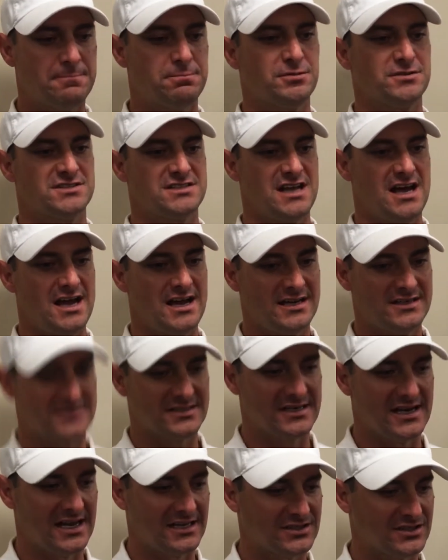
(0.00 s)
precise
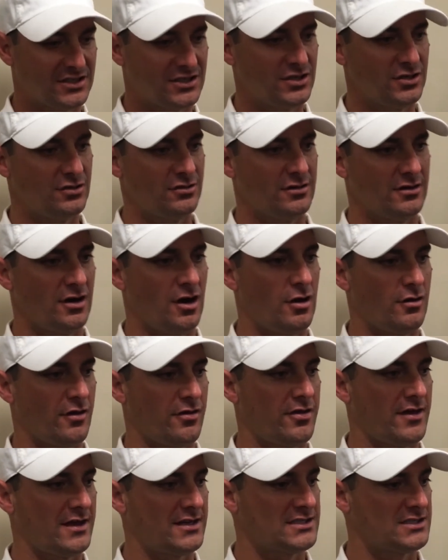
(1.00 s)
and execute and all the
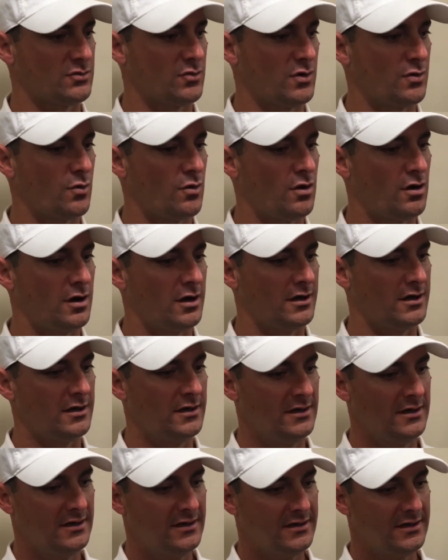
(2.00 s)
things that we want.
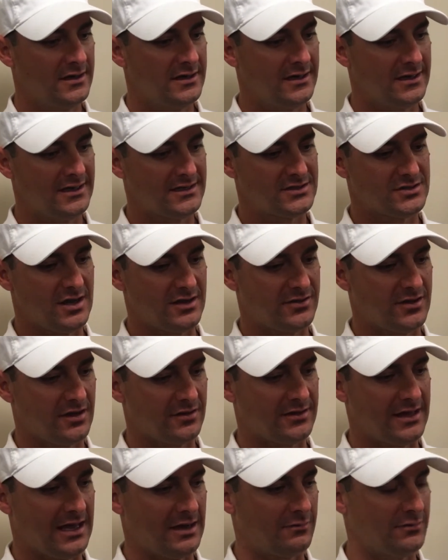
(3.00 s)
So I
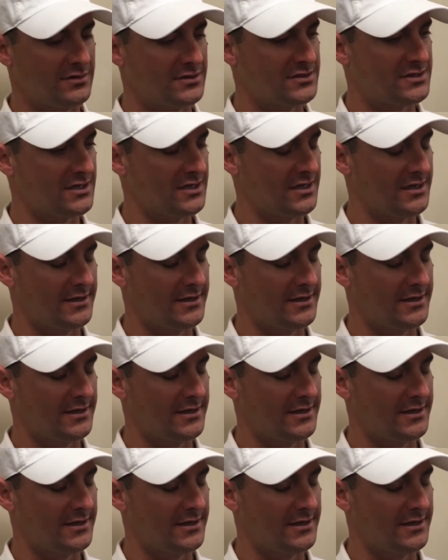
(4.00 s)
thought that was